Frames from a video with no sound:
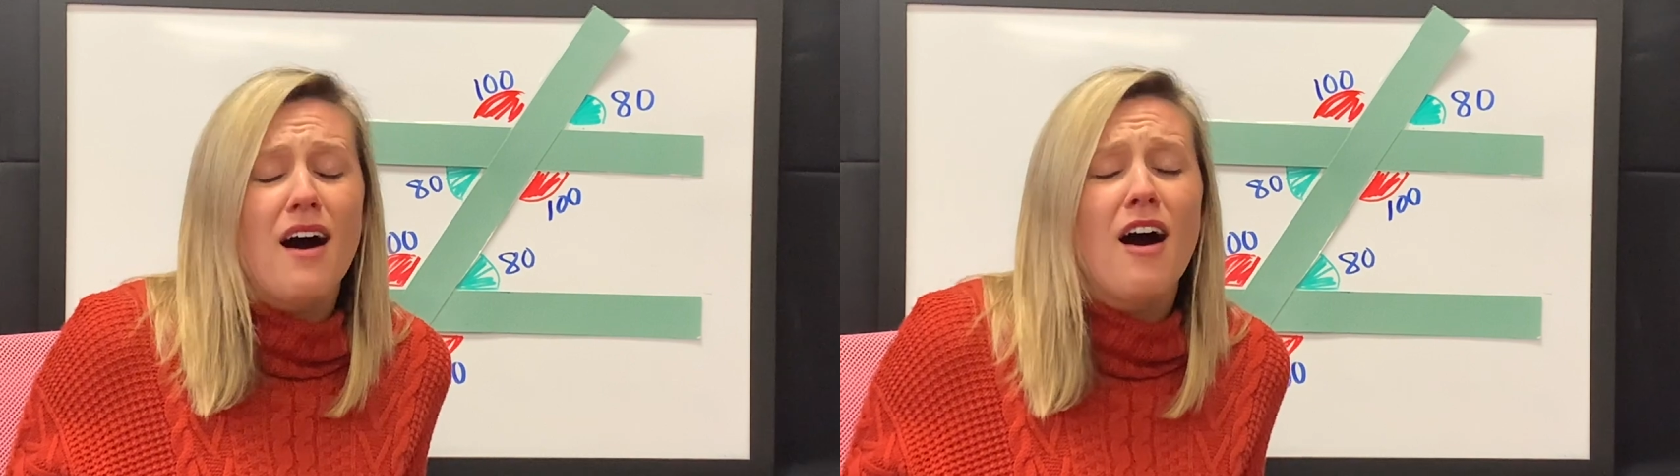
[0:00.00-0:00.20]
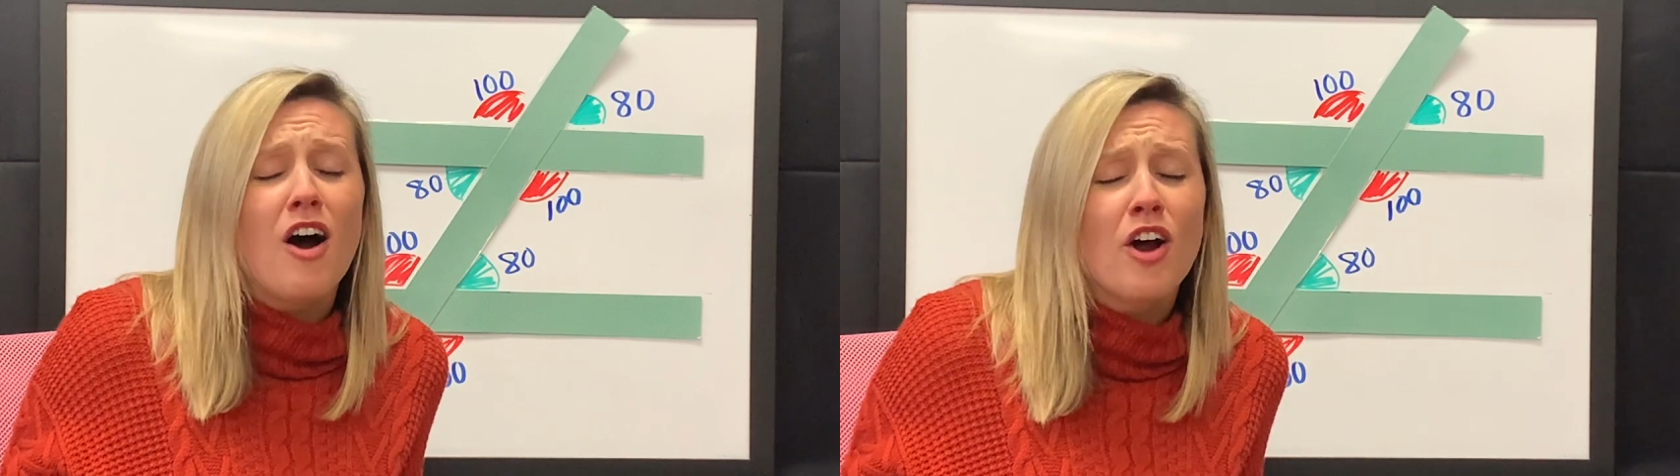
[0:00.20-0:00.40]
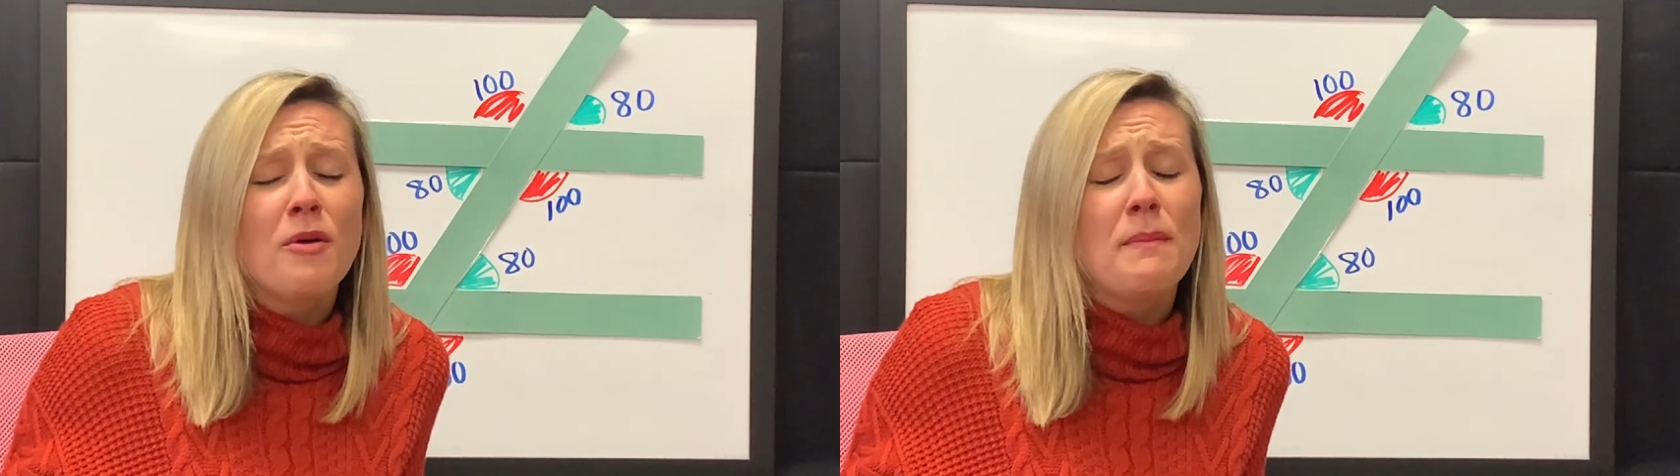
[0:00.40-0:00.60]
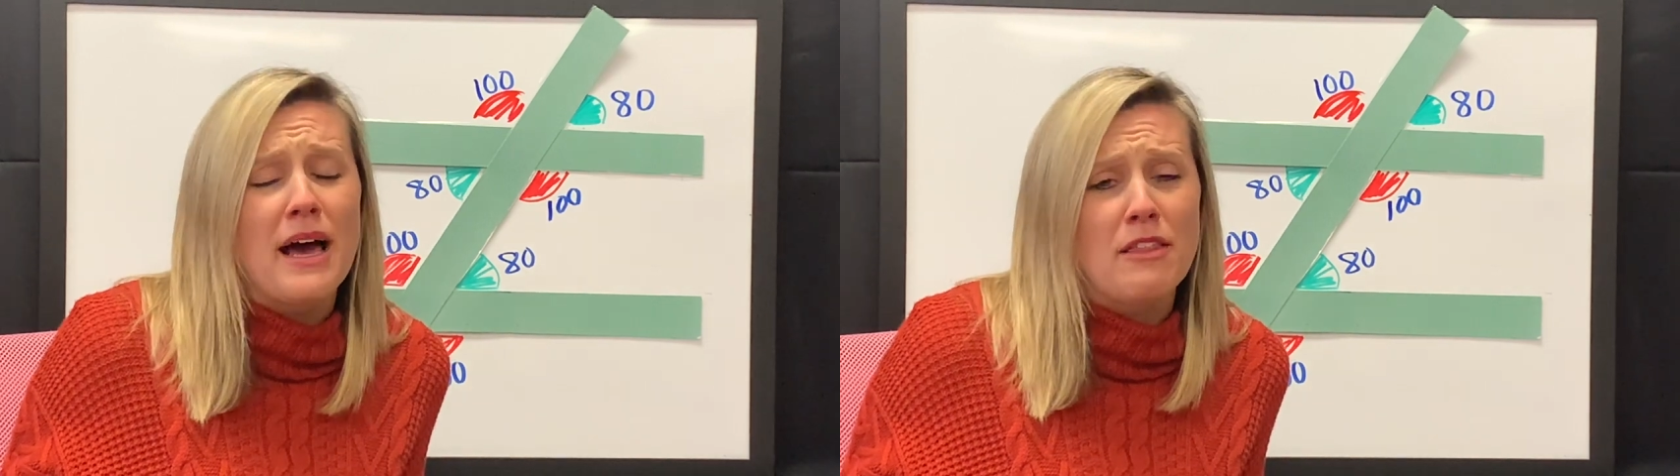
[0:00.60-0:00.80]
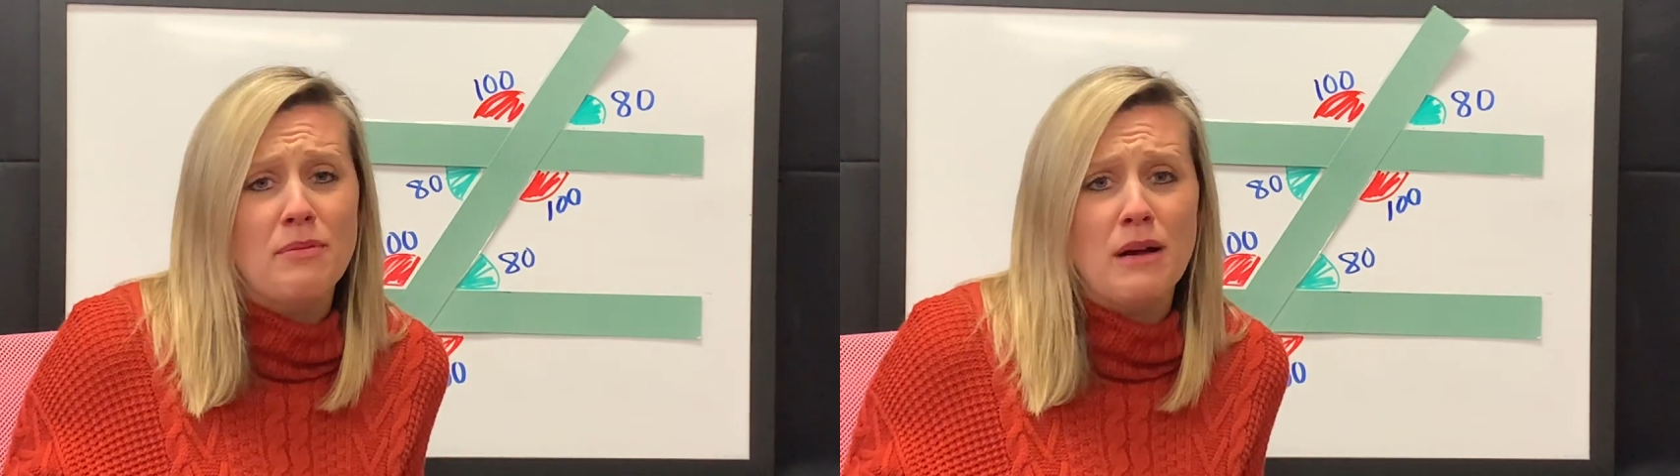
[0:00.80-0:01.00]
Our
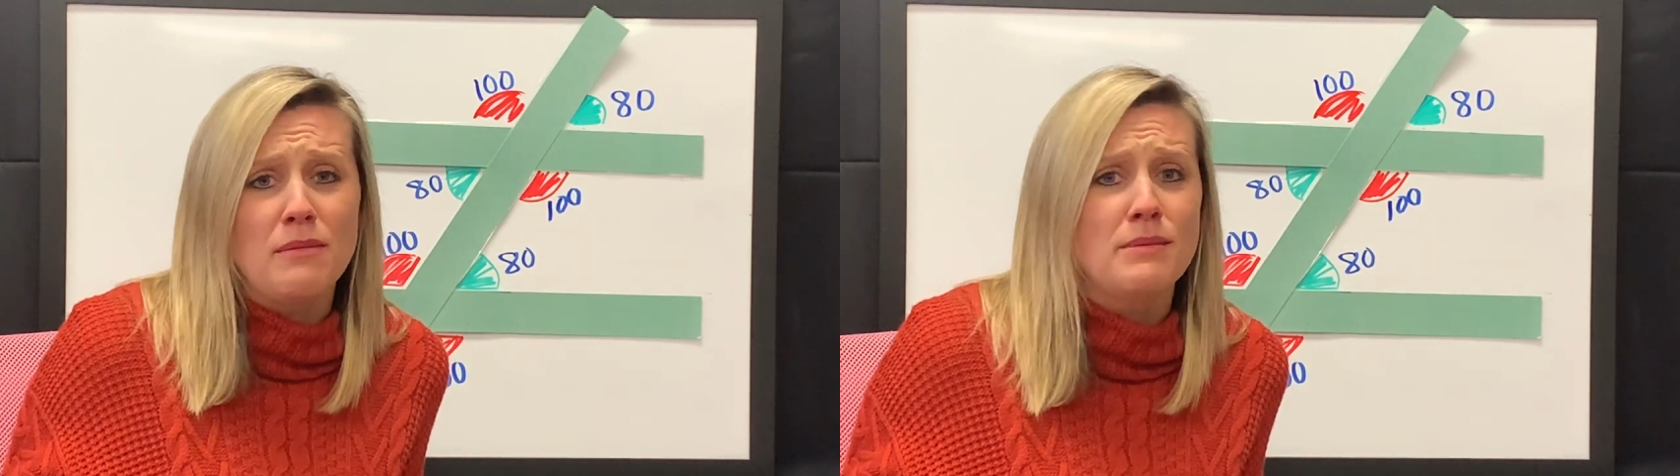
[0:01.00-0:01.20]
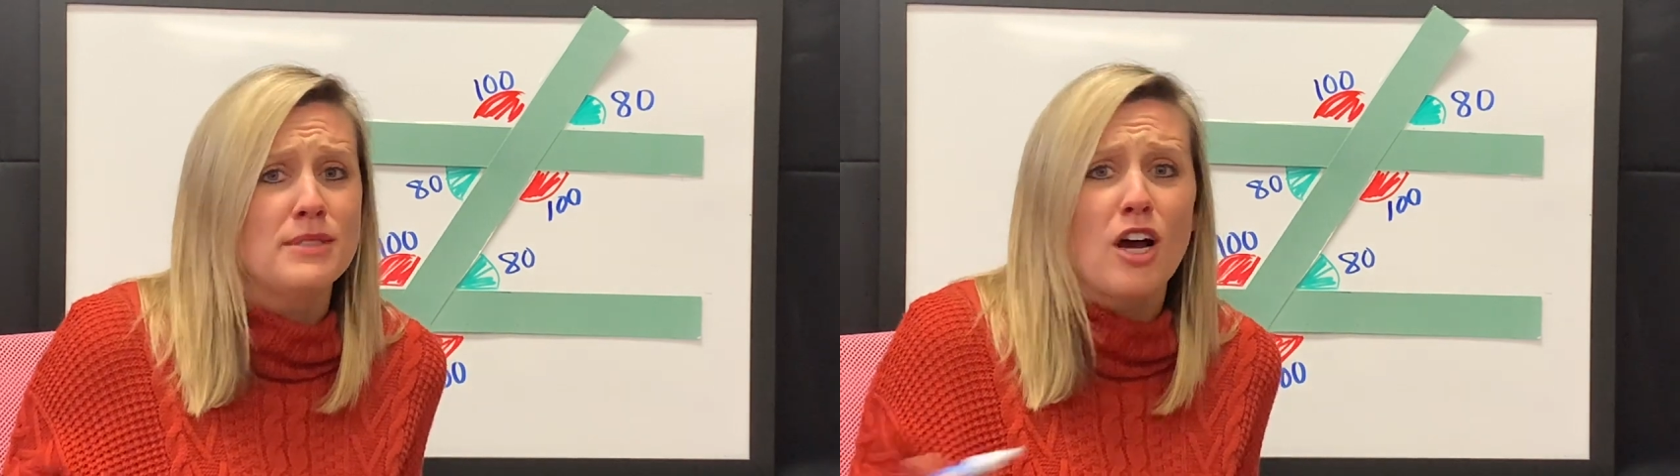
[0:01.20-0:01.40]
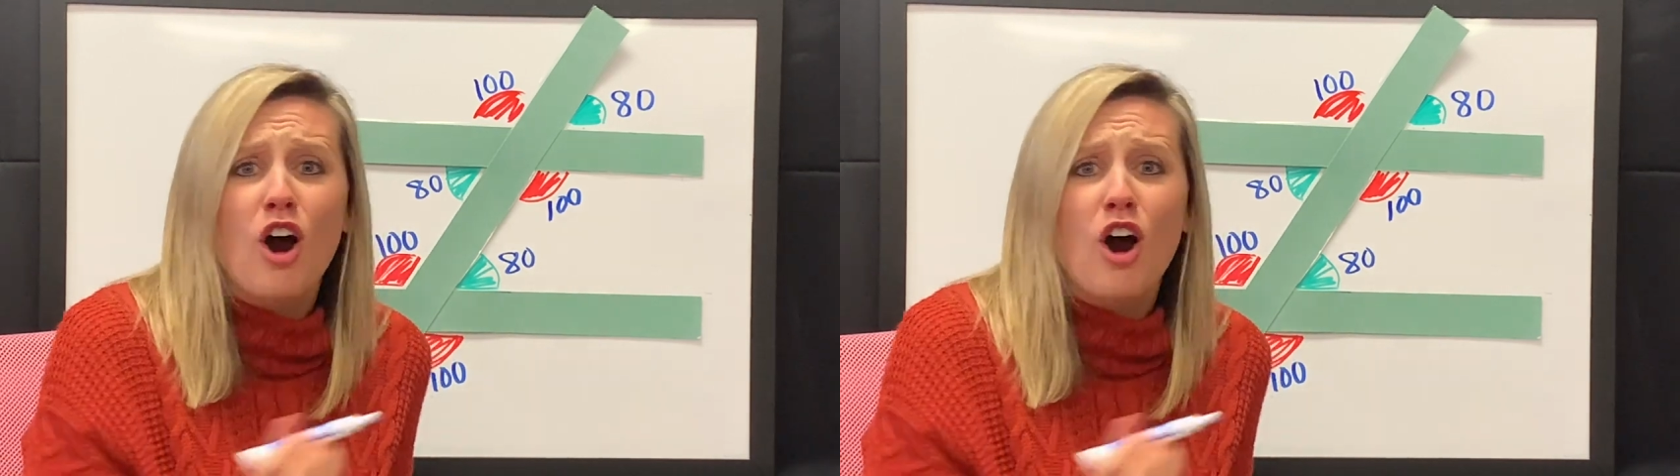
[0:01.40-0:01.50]
math problems